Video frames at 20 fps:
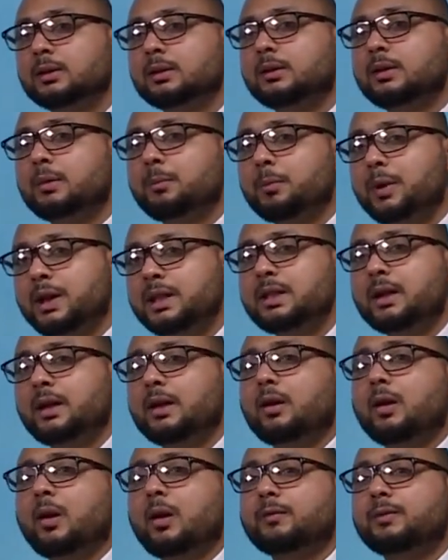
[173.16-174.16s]
the
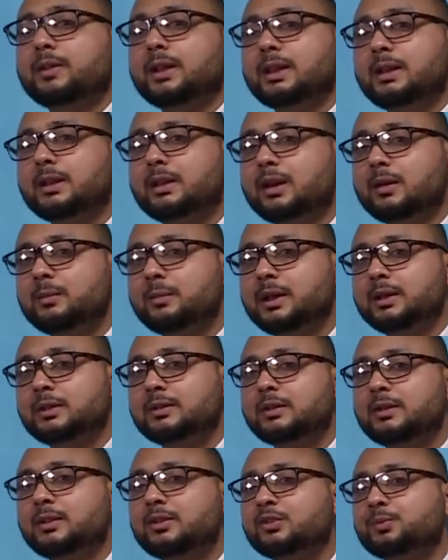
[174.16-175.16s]
measure of the income
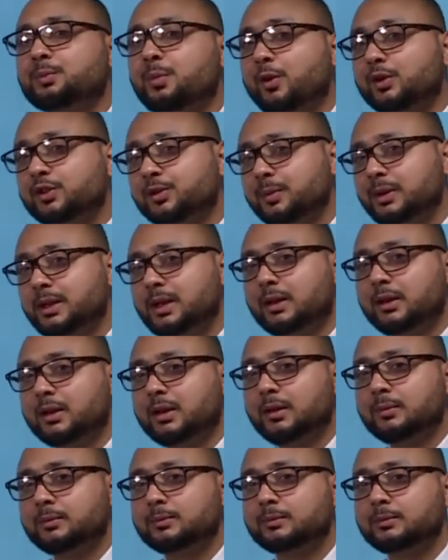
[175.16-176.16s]
is disposable
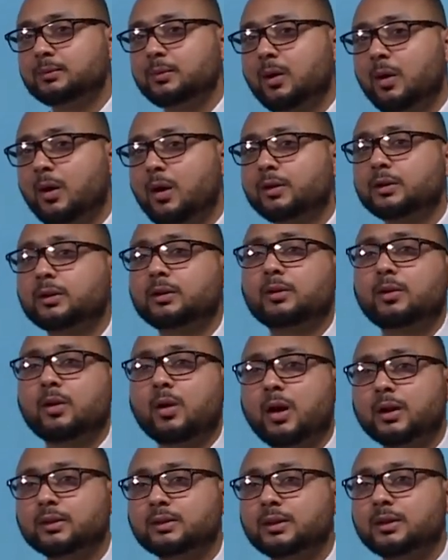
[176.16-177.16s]
income or the
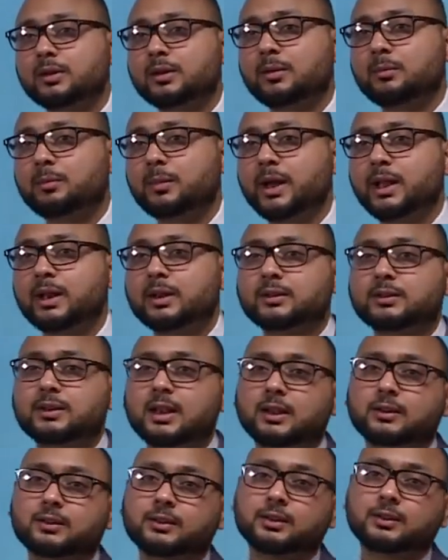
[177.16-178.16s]
gross income minus
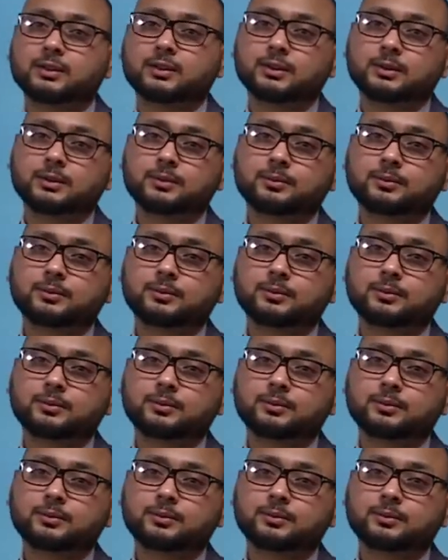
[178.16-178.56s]
taxes.